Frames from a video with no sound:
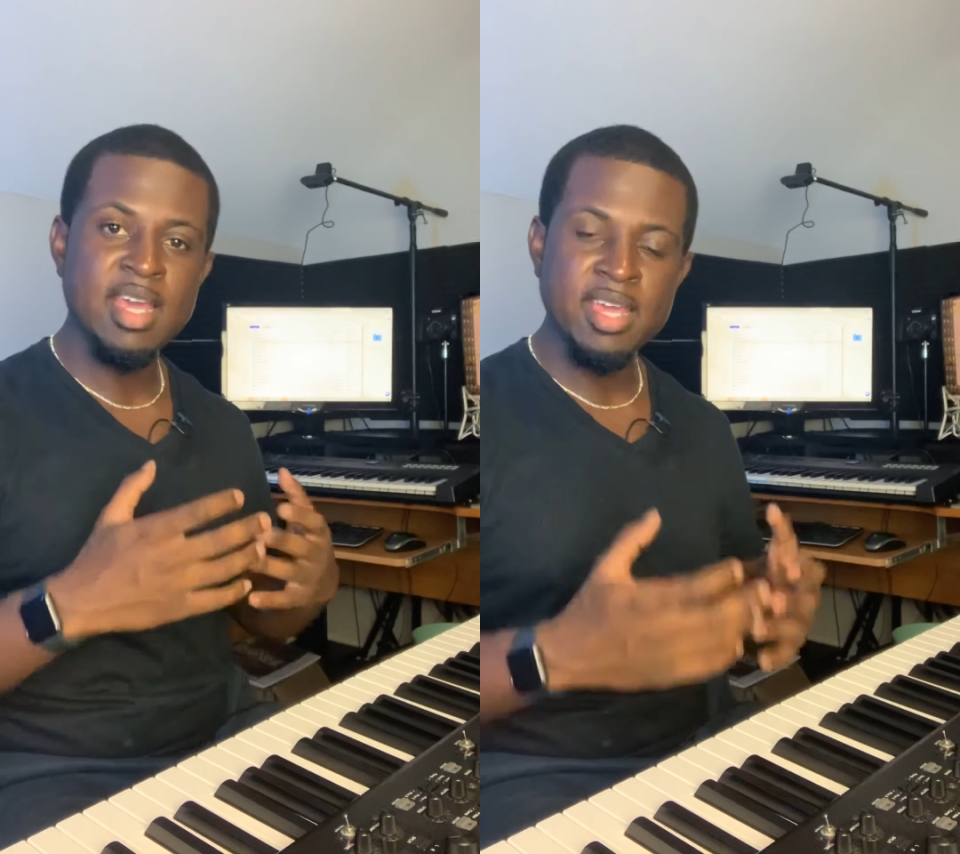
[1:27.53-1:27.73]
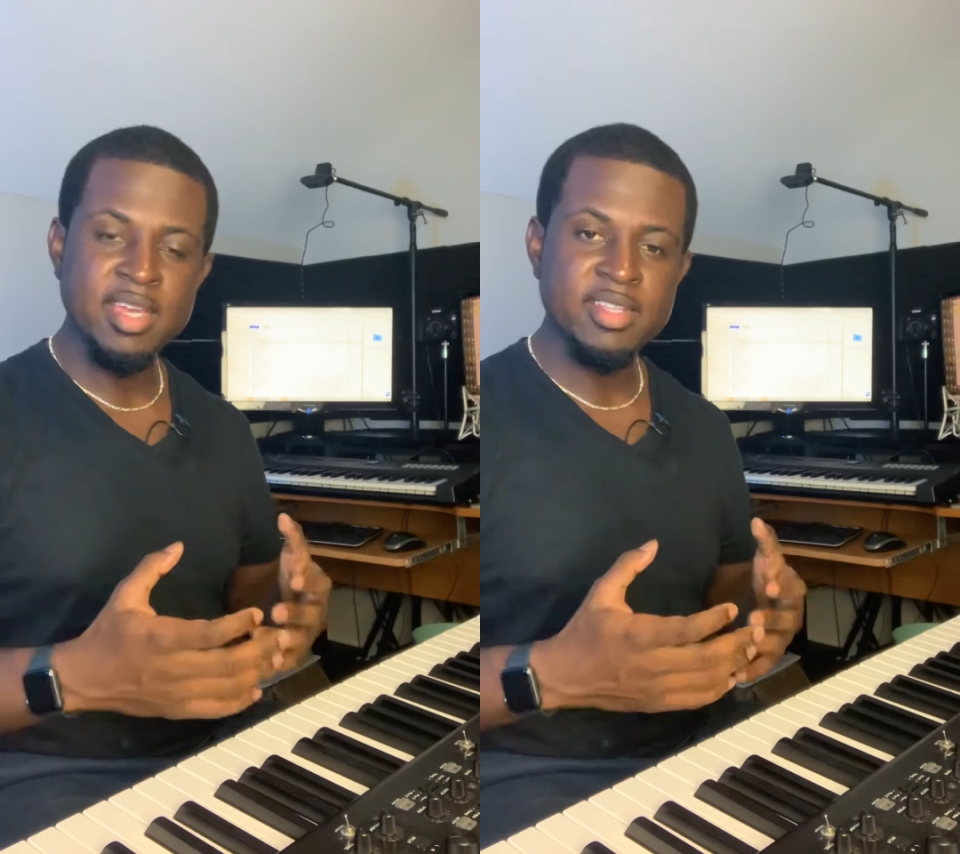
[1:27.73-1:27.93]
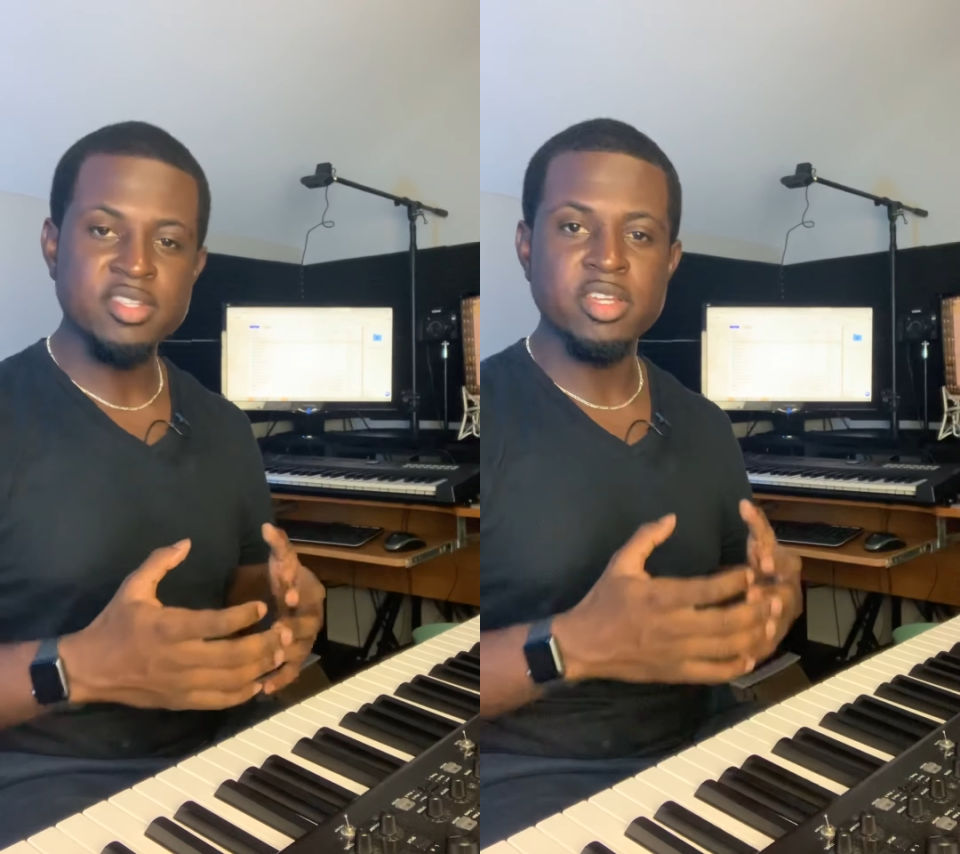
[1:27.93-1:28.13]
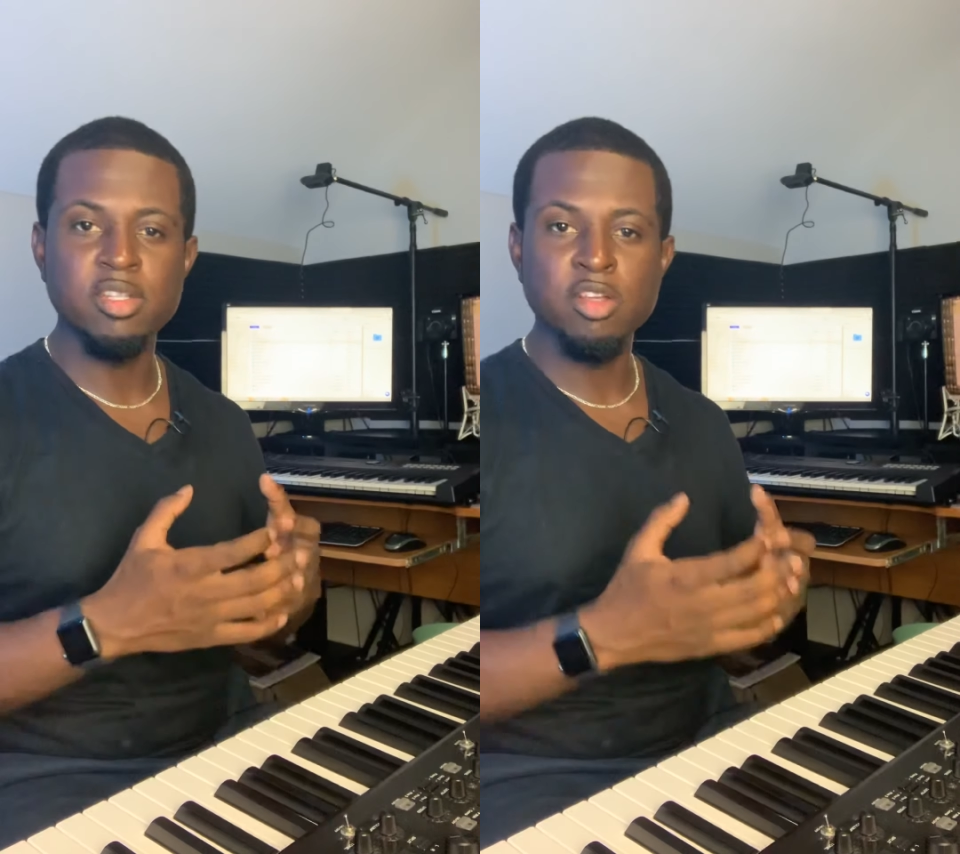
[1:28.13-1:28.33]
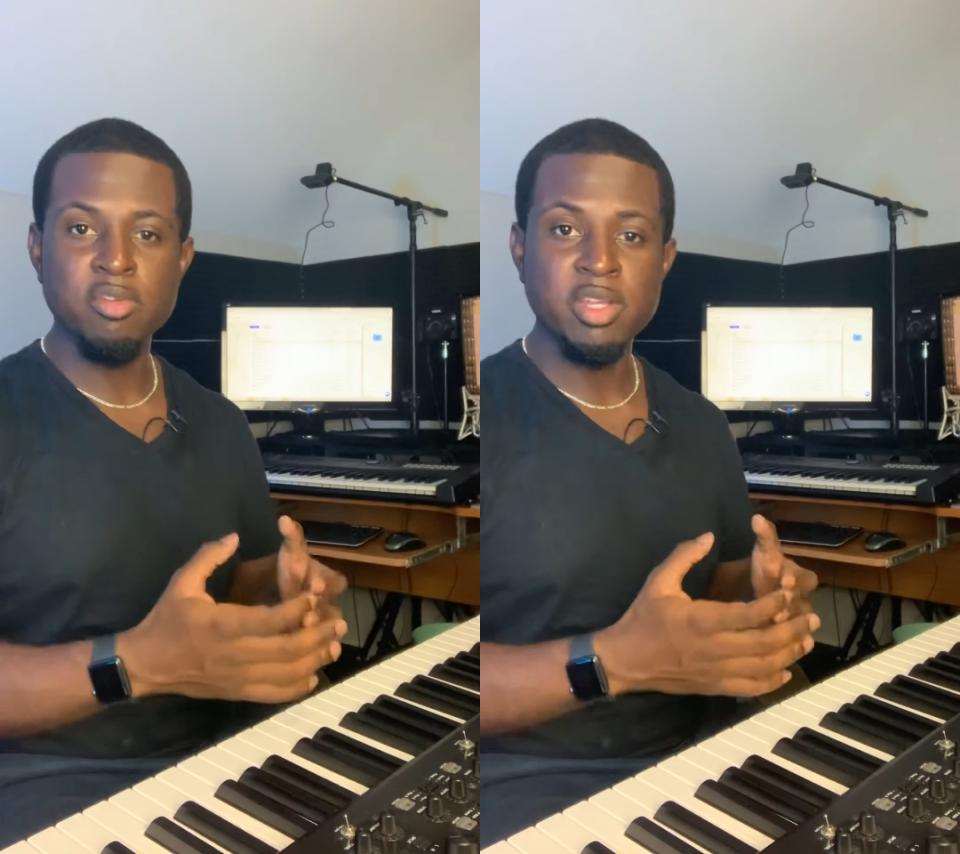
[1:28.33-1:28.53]
aids
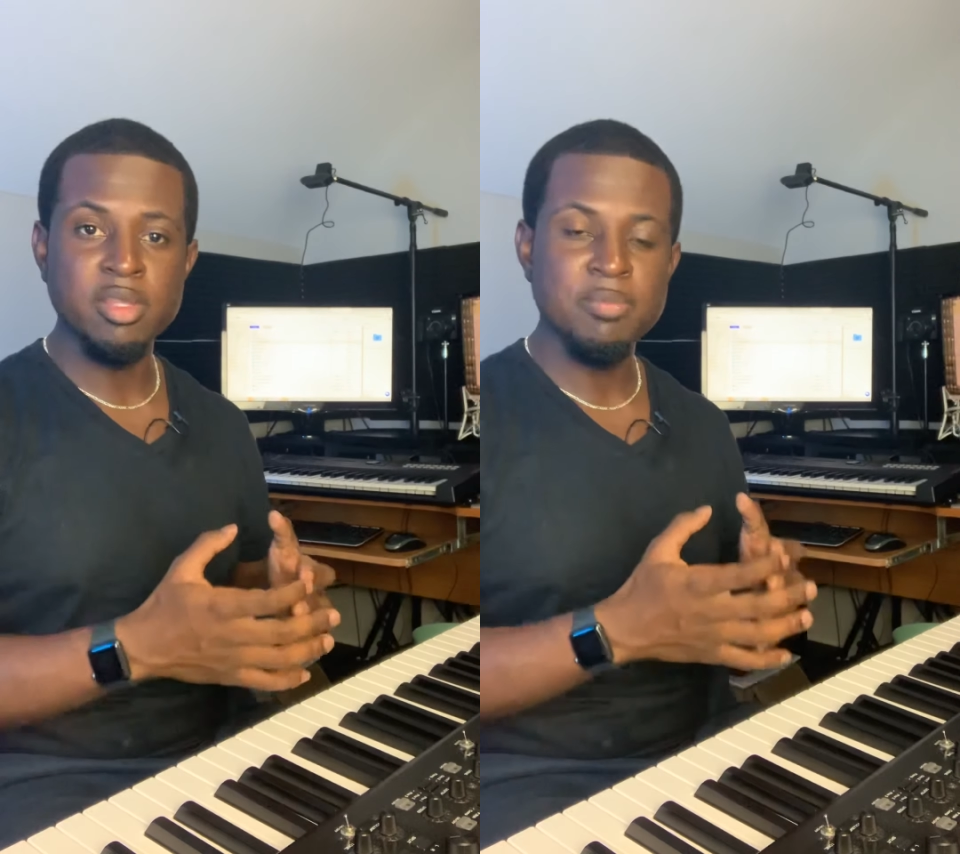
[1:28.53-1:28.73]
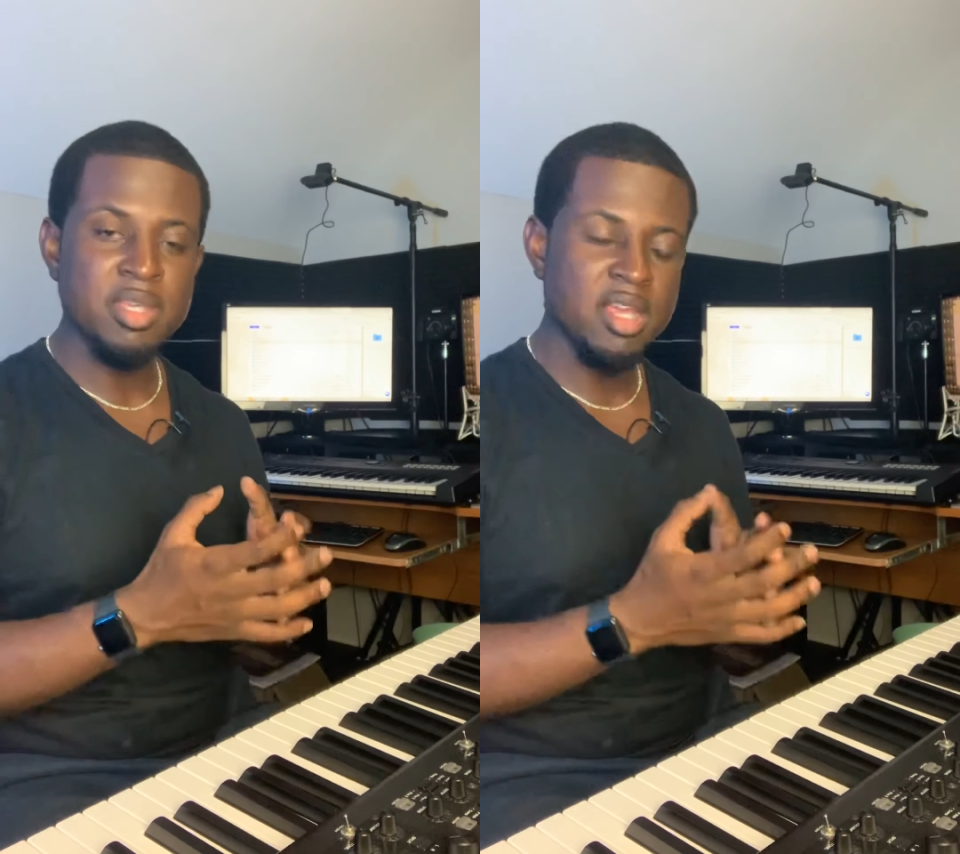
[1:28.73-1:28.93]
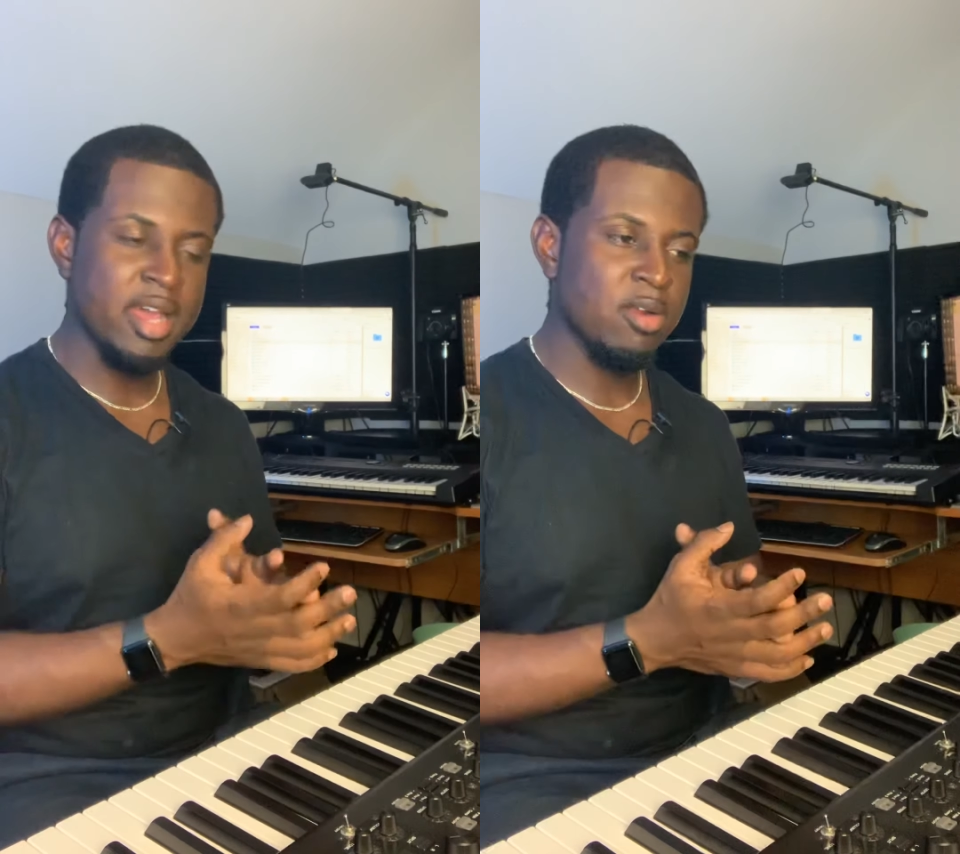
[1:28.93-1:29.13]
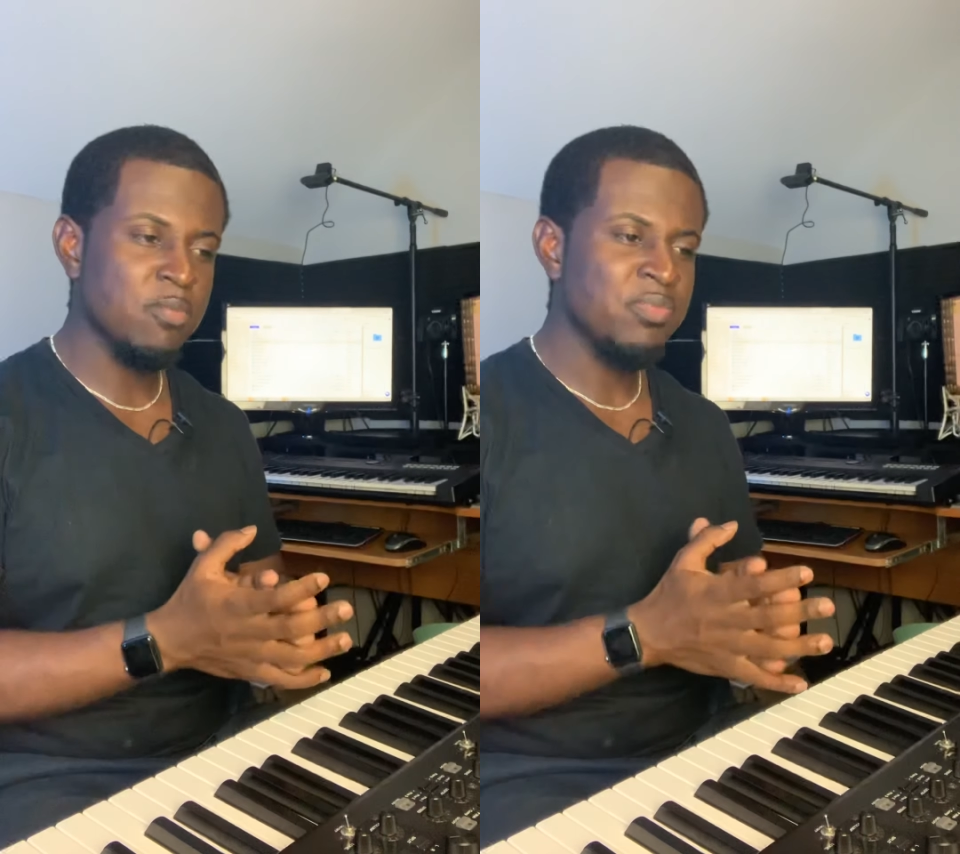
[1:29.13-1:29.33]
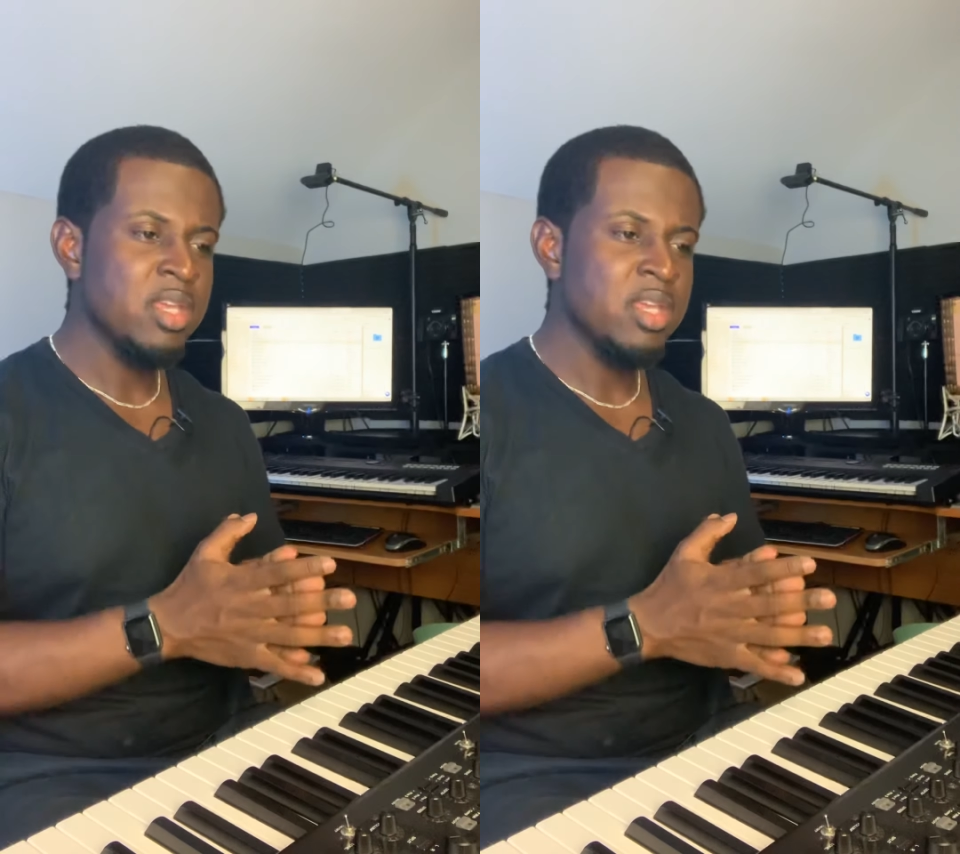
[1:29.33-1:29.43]
in learning the piano.